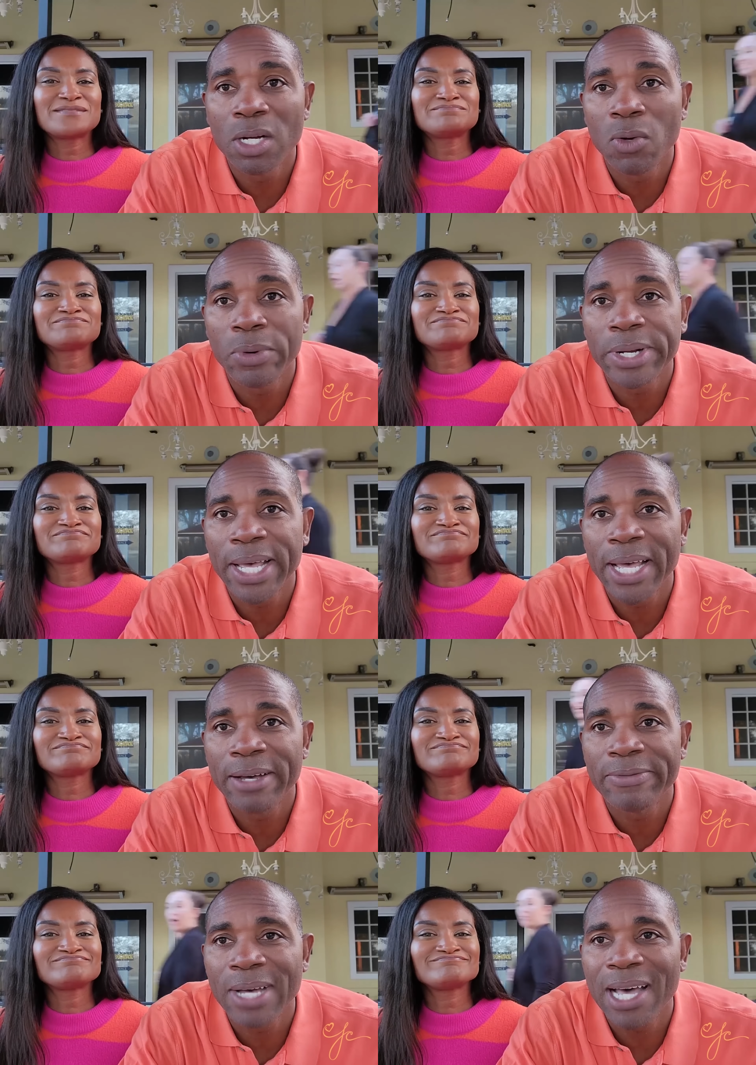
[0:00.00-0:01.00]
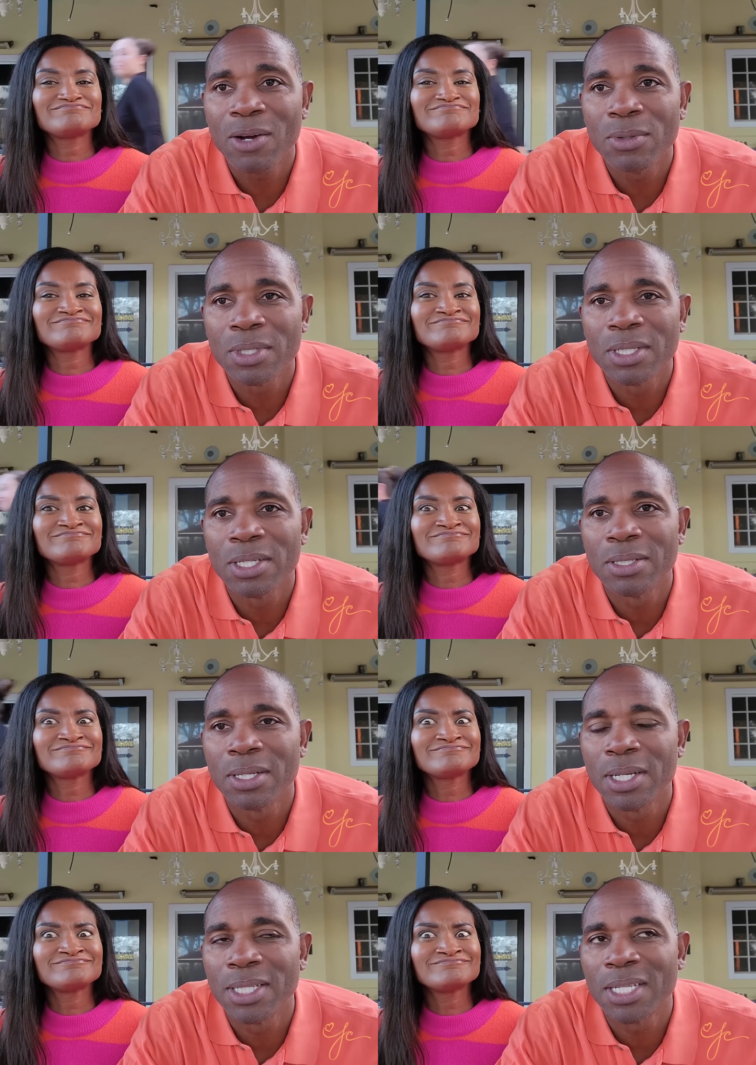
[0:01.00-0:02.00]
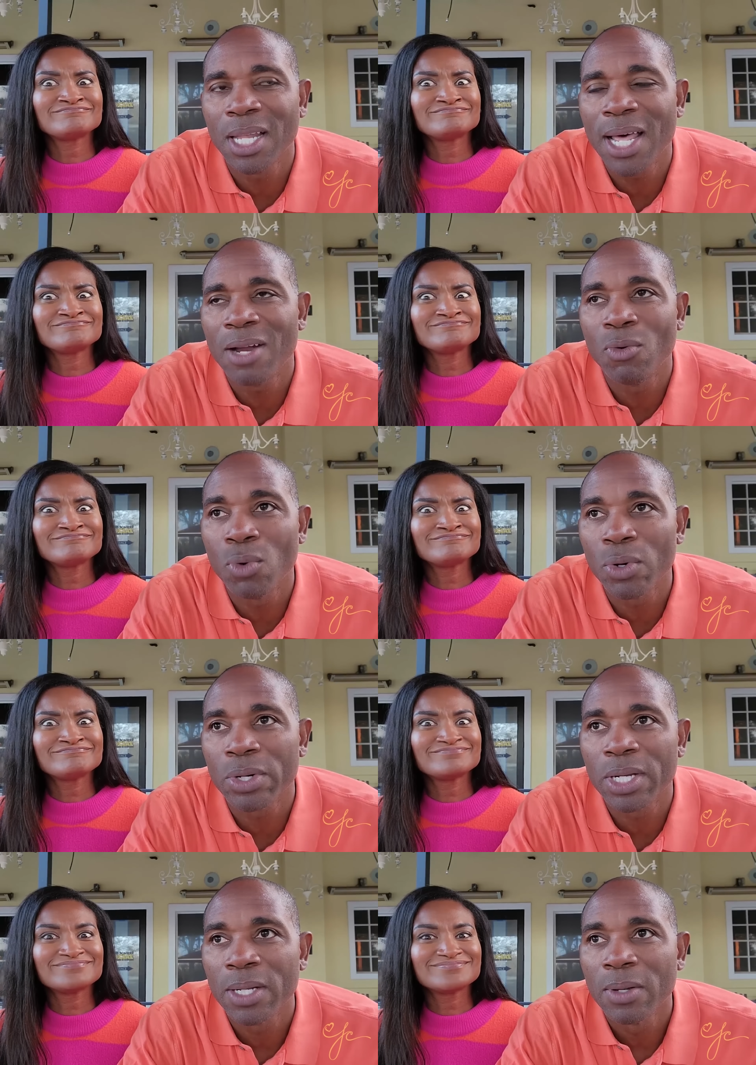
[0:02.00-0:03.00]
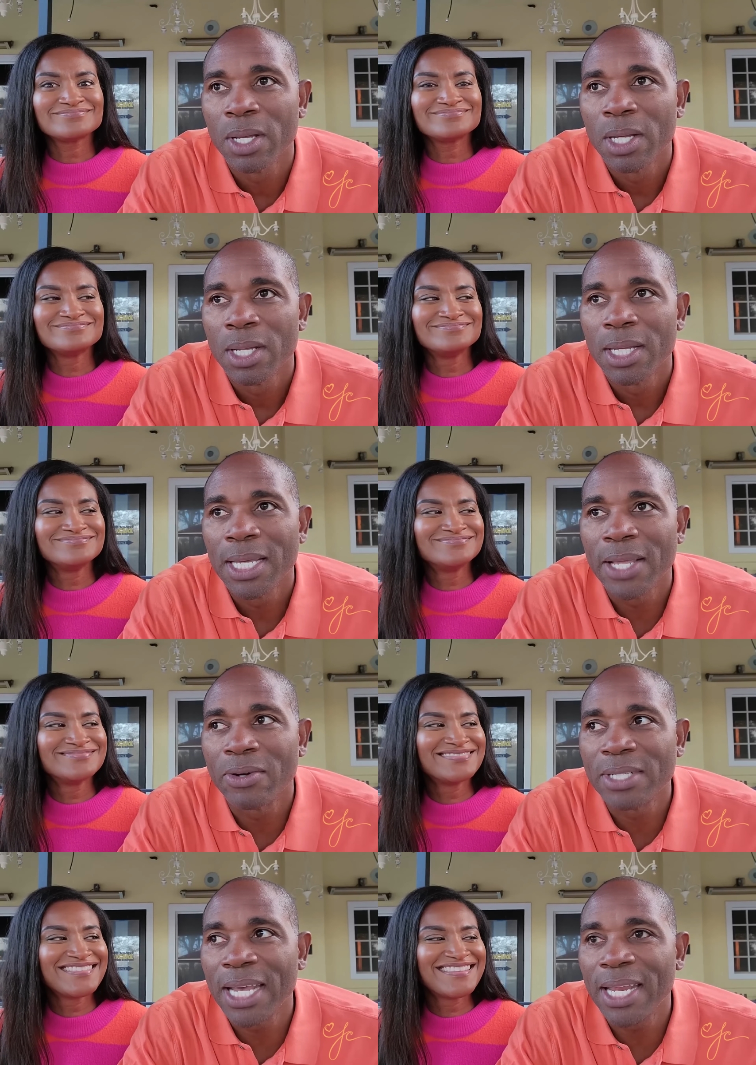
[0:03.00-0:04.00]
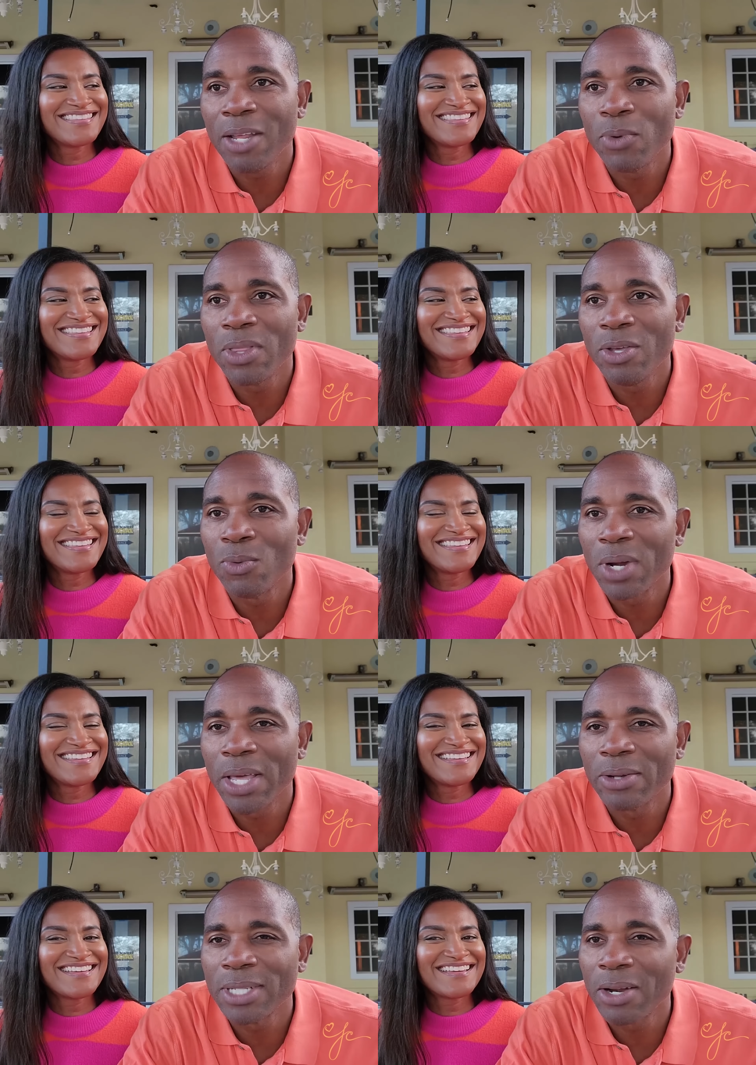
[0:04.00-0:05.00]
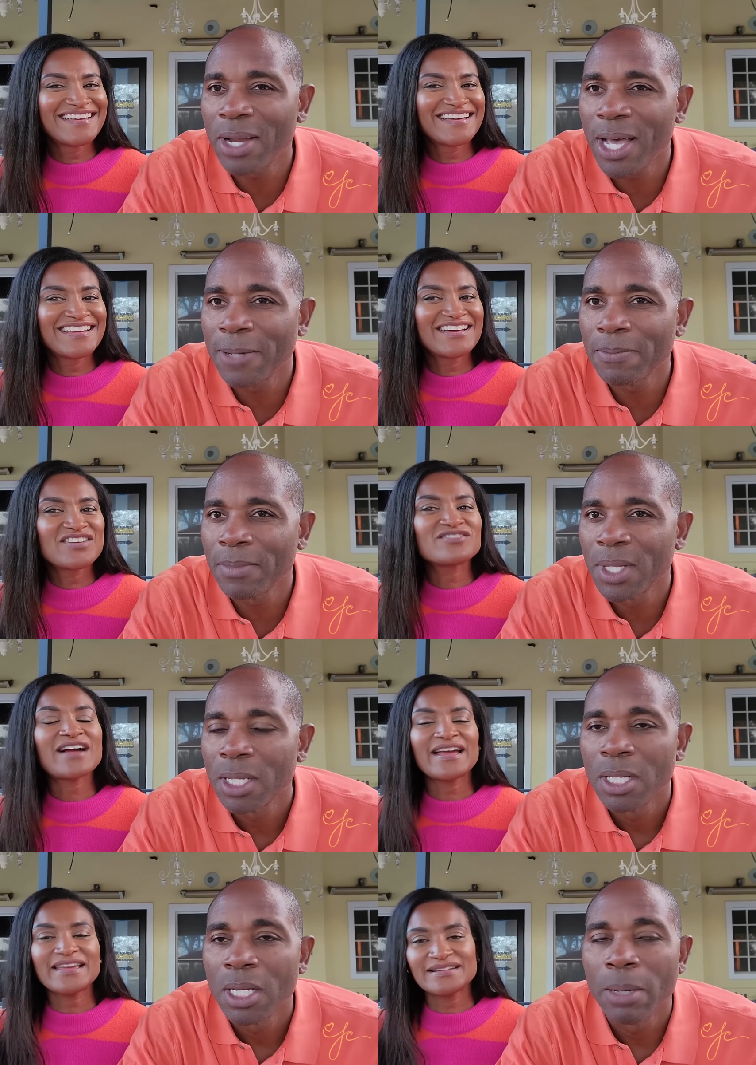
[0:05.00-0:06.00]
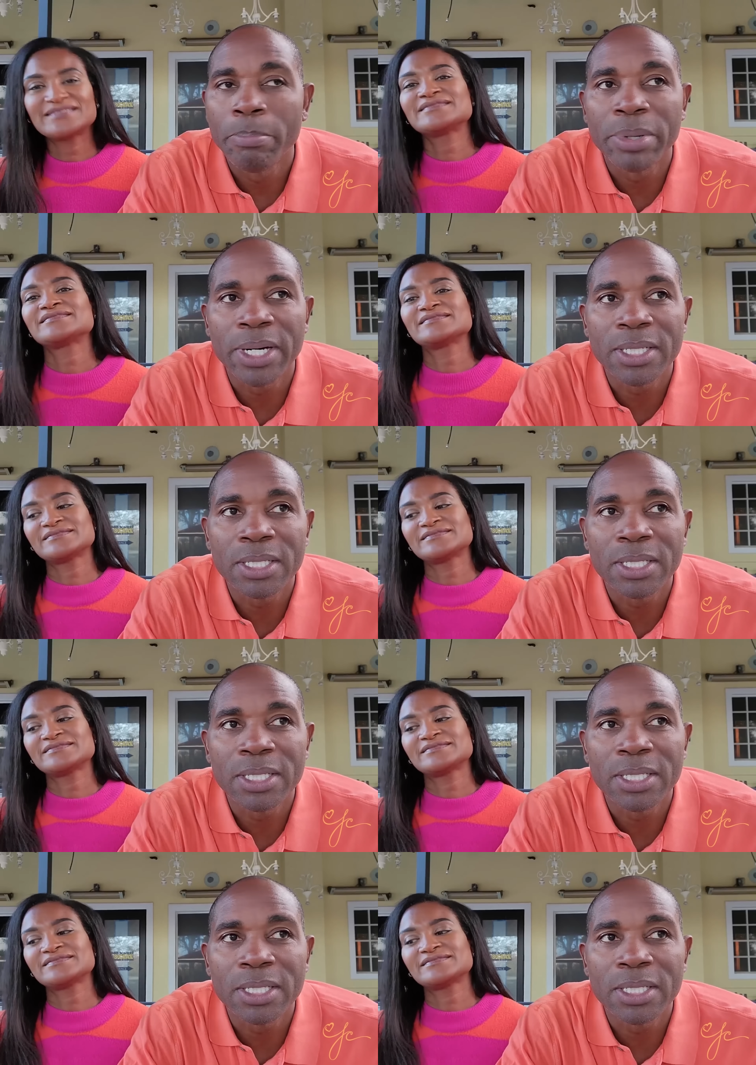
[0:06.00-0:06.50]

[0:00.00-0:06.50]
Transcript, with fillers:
Speaker 1: yeah. don't want to have. I don't. The, the, it's a lot of work entertaining, whether you want to entertain or not. Right. But